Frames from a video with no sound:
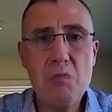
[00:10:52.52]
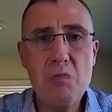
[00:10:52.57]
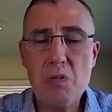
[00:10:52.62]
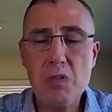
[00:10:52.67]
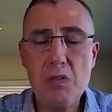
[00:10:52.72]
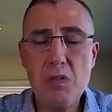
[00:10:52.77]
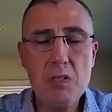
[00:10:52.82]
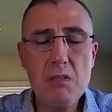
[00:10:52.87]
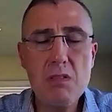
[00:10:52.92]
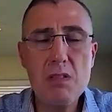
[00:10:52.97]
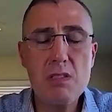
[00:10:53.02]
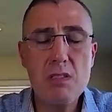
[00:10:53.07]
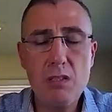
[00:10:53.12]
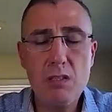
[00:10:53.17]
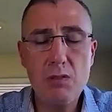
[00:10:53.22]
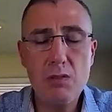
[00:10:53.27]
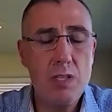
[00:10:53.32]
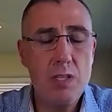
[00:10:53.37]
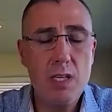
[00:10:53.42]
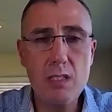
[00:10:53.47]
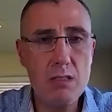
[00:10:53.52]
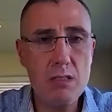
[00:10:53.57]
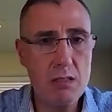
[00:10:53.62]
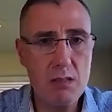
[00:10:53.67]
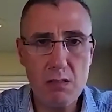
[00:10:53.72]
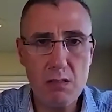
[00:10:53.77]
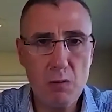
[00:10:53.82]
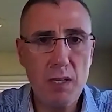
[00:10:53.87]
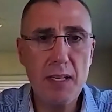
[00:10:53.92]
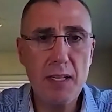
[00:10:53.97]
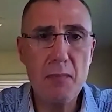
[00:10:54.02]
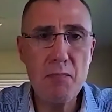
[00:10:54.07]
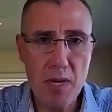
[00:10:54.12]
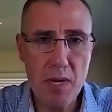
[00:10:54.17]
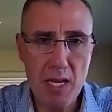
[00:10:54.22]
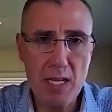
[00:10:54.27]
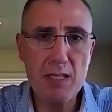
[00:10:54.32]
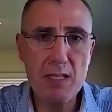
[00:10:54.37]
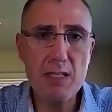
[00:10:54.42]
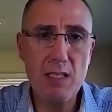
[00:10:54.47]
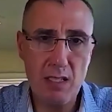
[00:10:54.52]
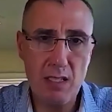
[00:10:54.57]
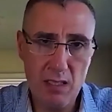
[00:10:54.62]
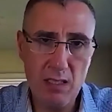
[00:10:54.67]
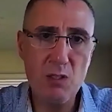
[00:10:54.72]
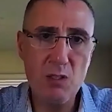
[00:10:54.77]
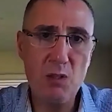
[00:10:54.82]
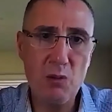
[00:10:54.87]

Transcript: This is, we thought this is quite amazing,